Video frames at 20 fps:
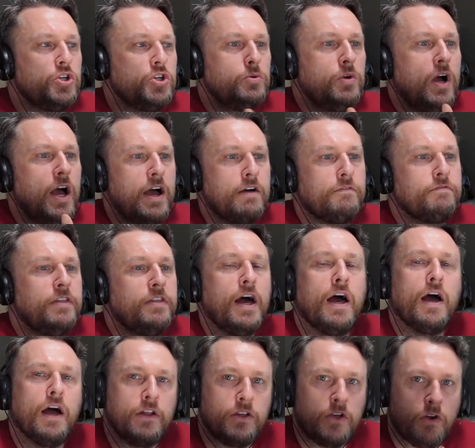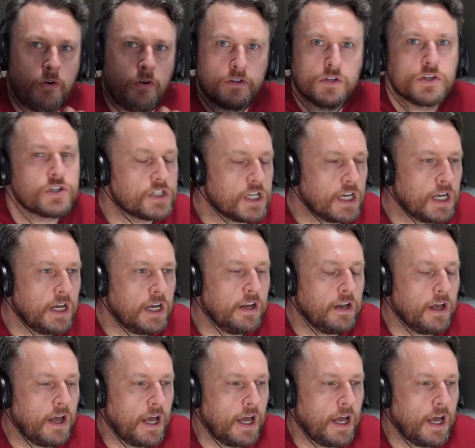you have that and you're on scene